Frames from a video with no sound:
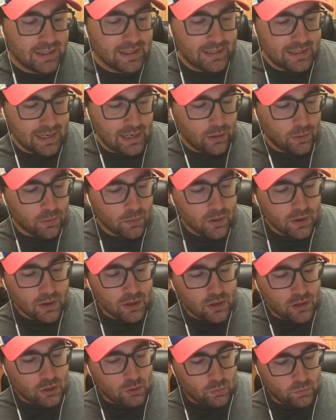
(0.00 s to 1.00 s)
Now,
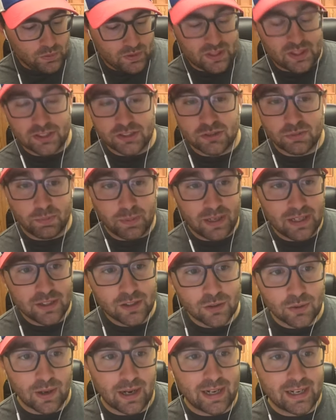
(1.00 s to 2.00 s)
with the
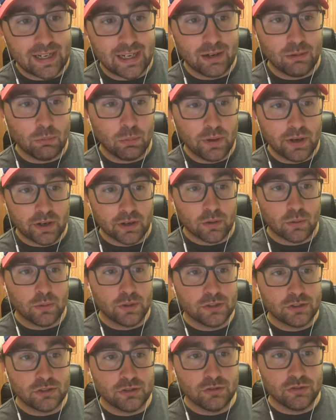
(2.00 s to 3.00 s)
speed cranking, we are
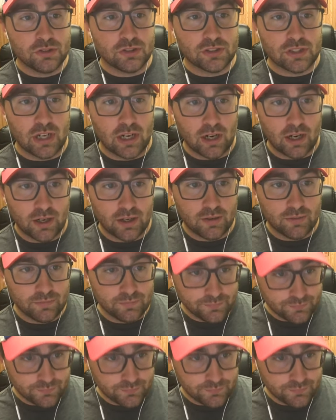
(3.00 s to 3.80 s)
going to start